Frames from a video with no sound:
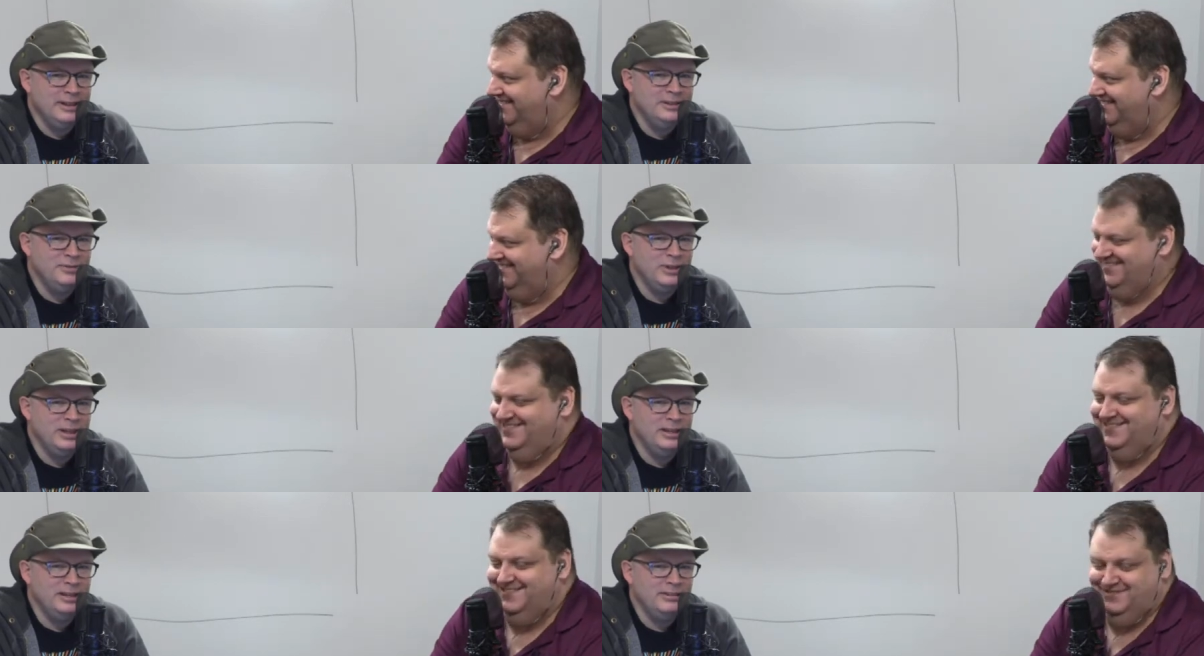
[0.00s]
Speaker 1: it's
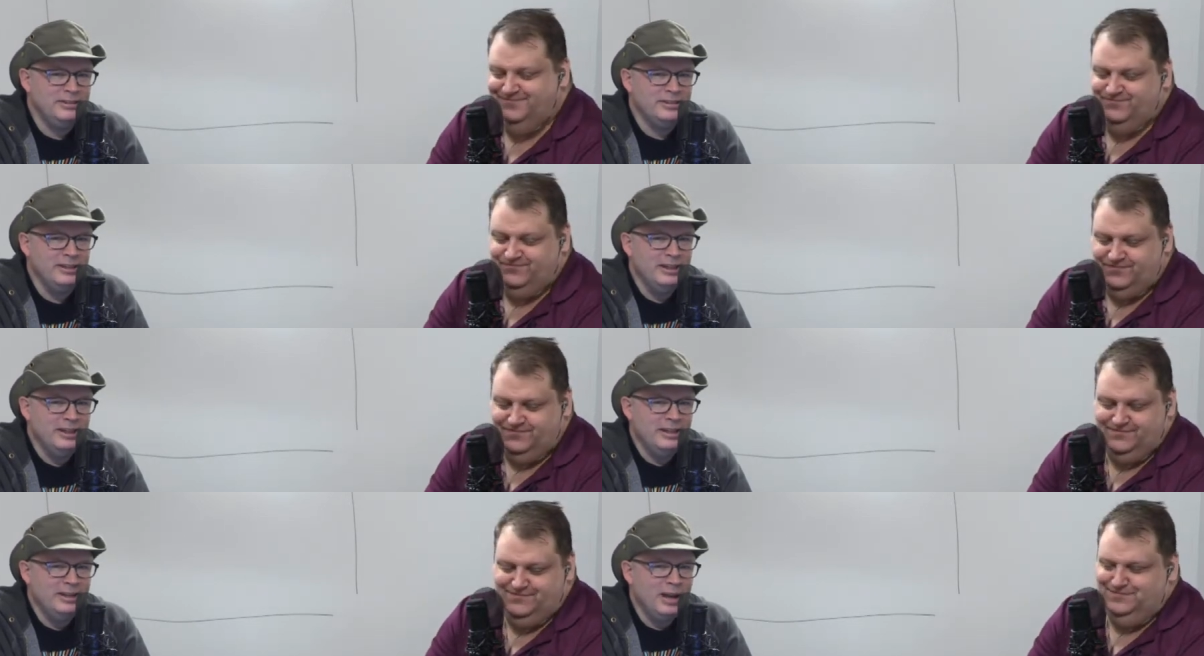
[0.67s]
funny because
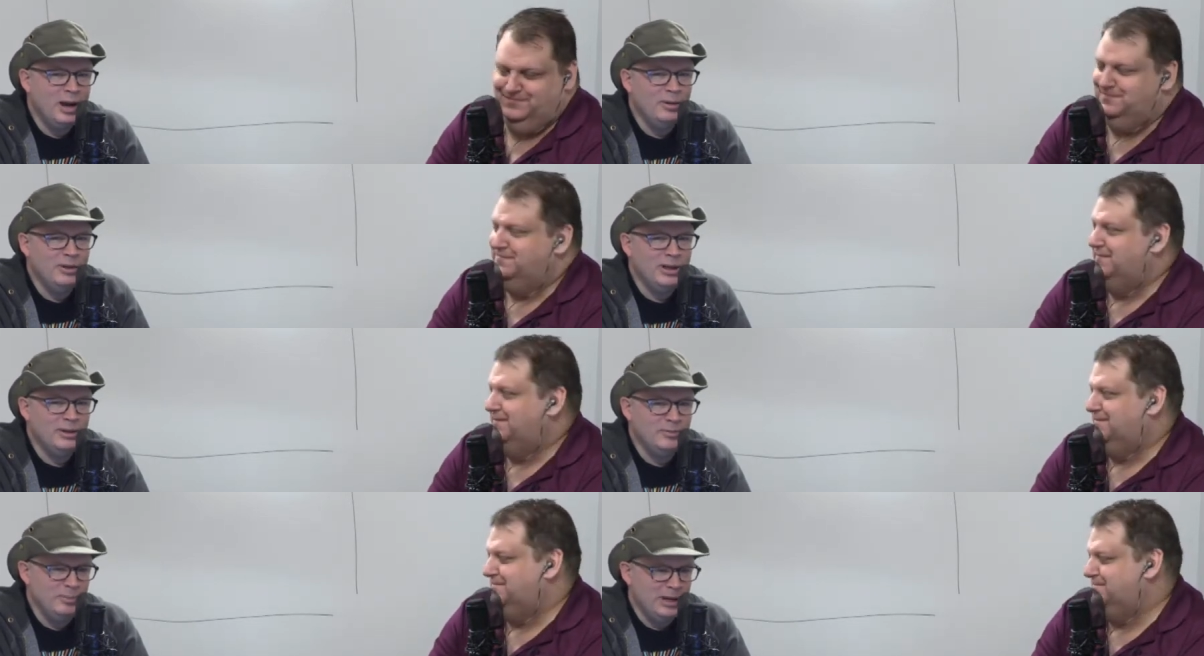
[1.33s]
now
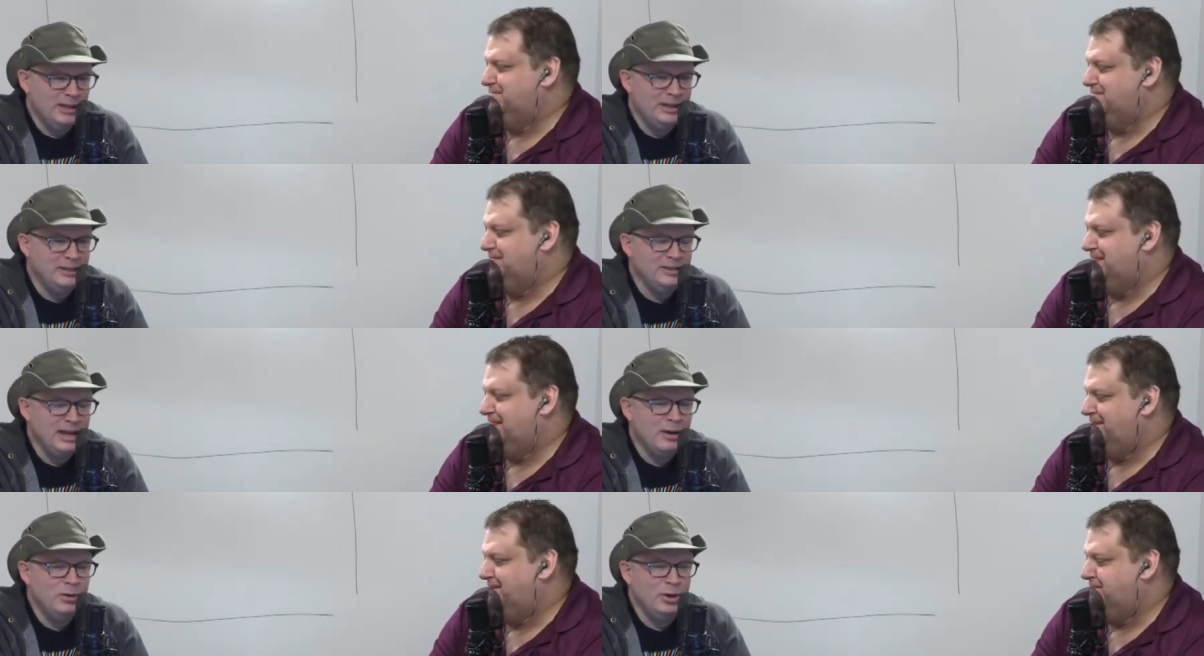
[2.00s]
you know, my kids
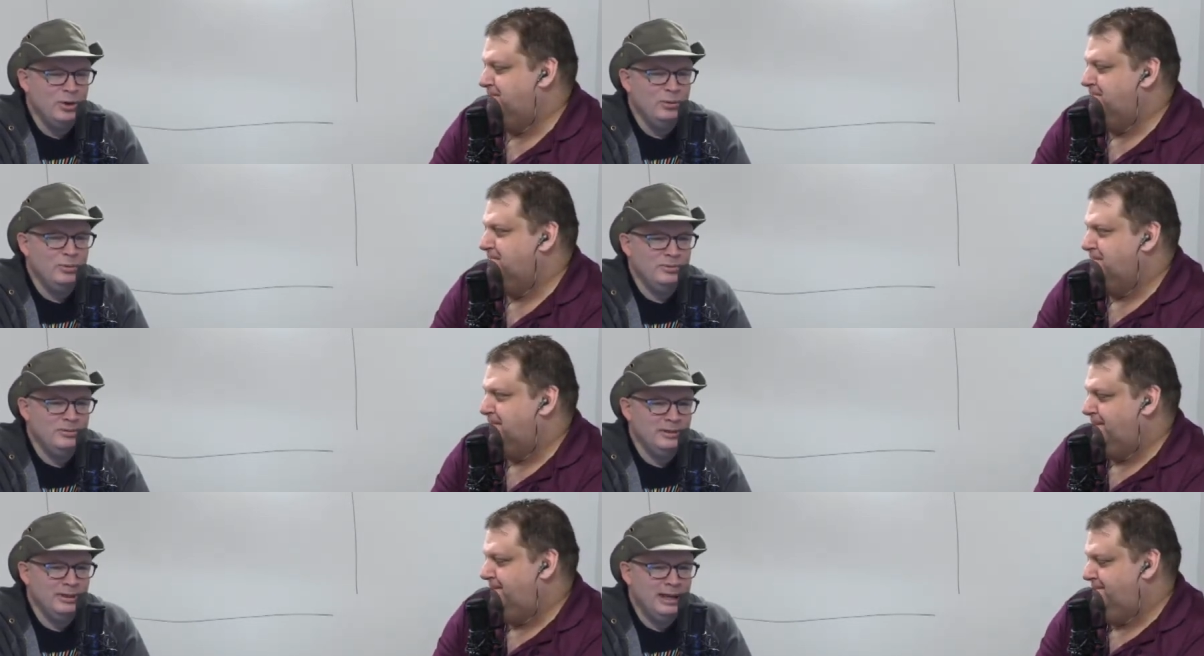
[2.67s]
now know
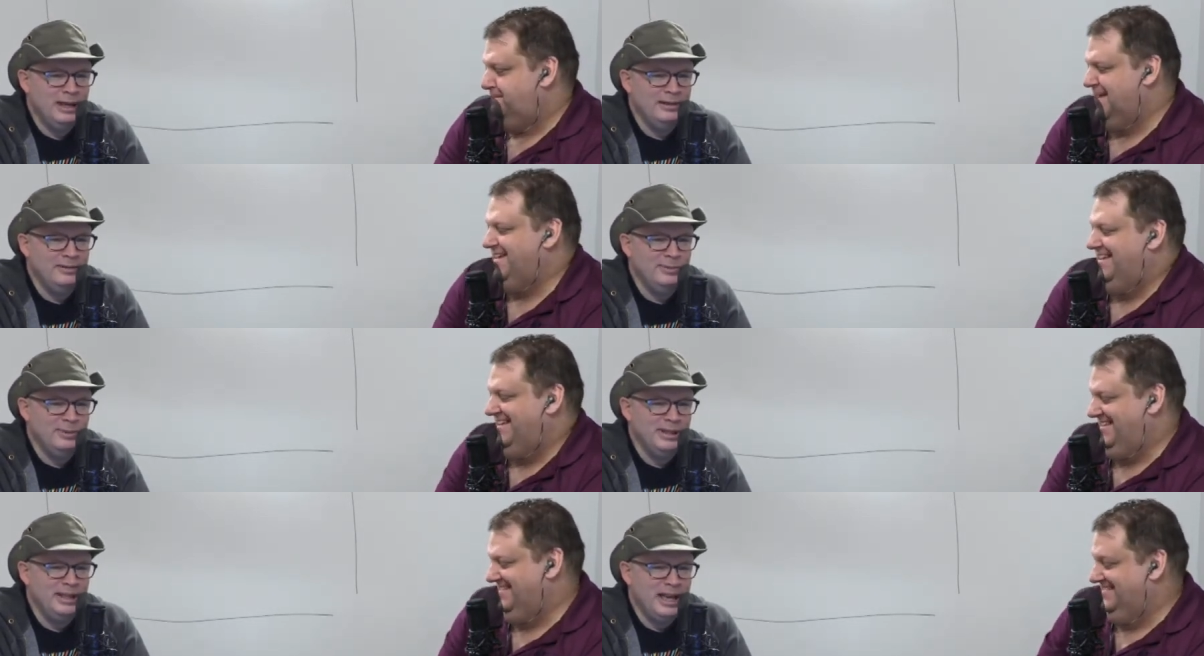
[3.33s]
that
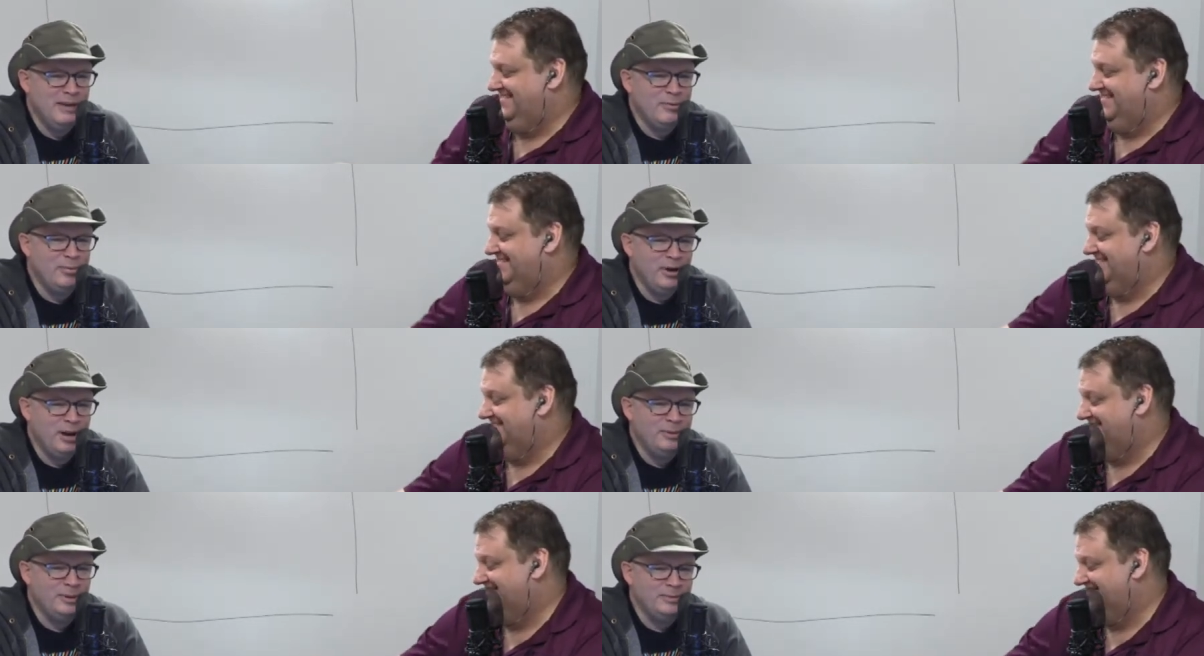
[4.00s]
when they have a
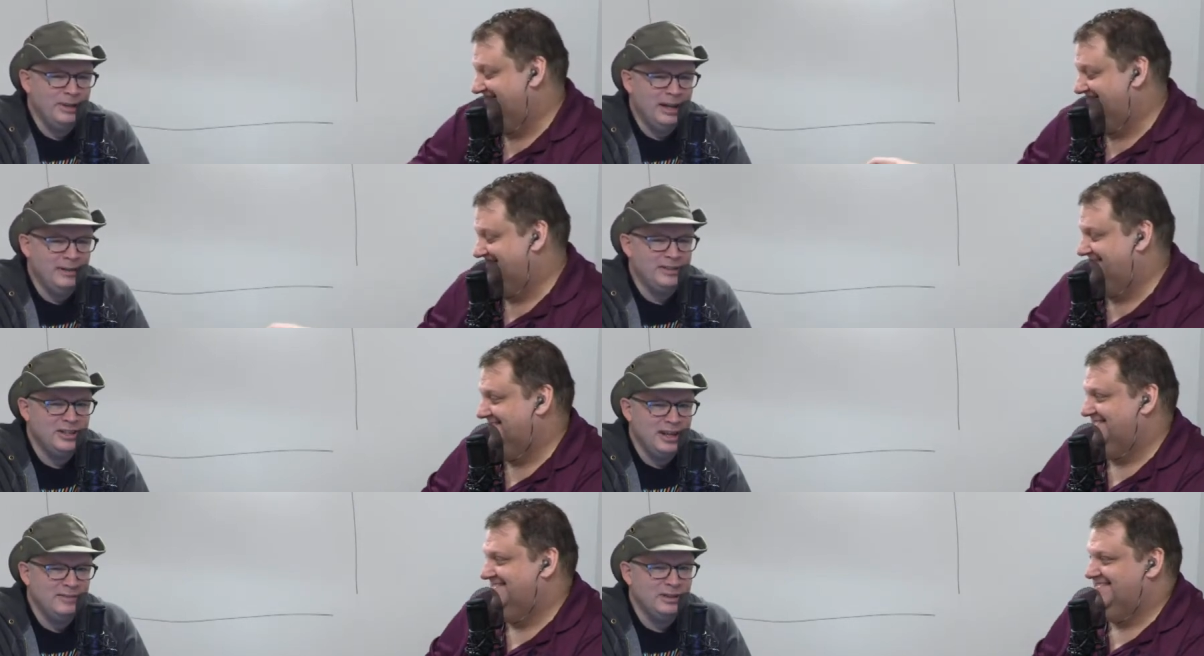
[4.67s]
problem, they
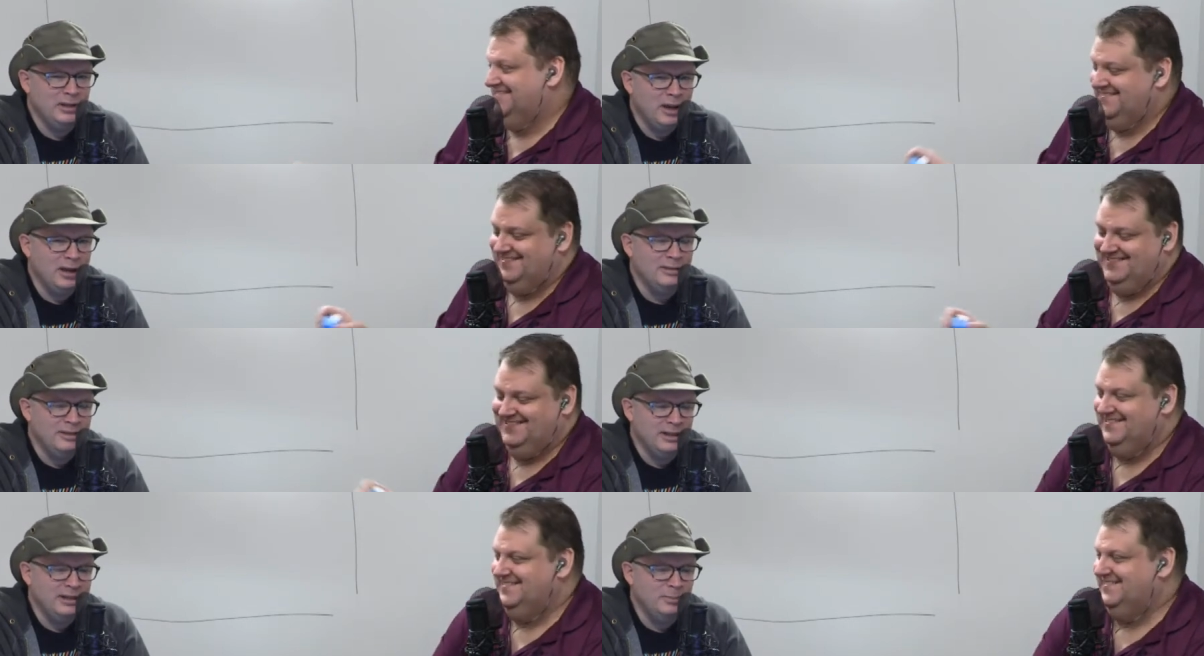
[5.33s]
actually have, have to log a
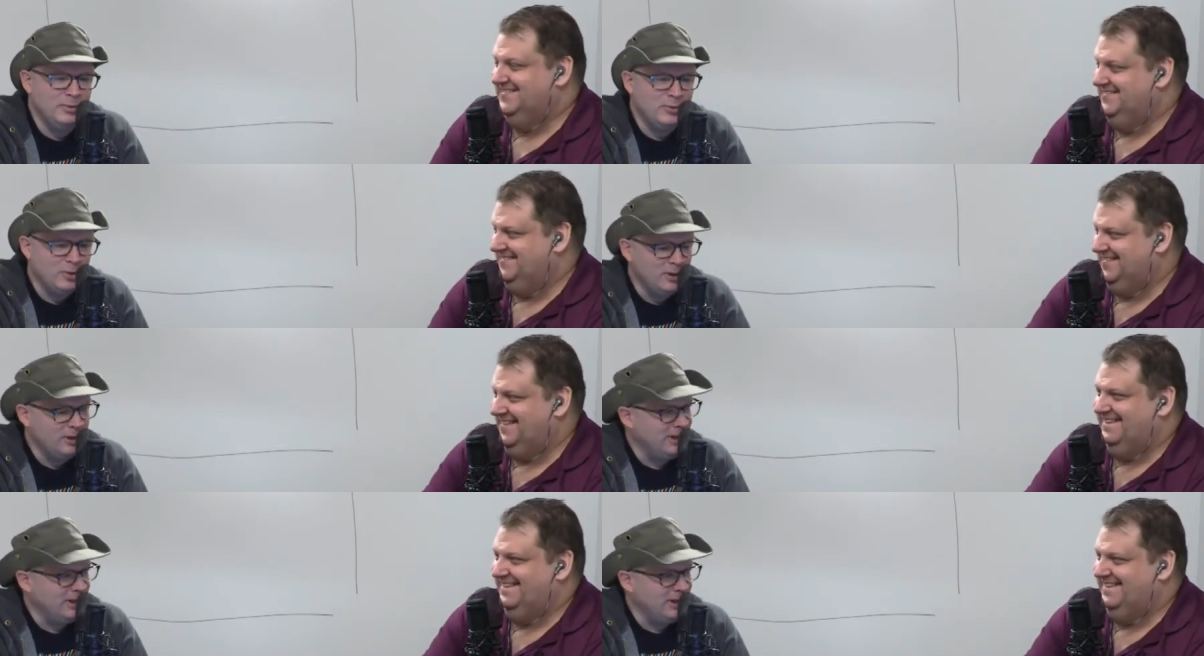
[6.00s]
ticket before I'll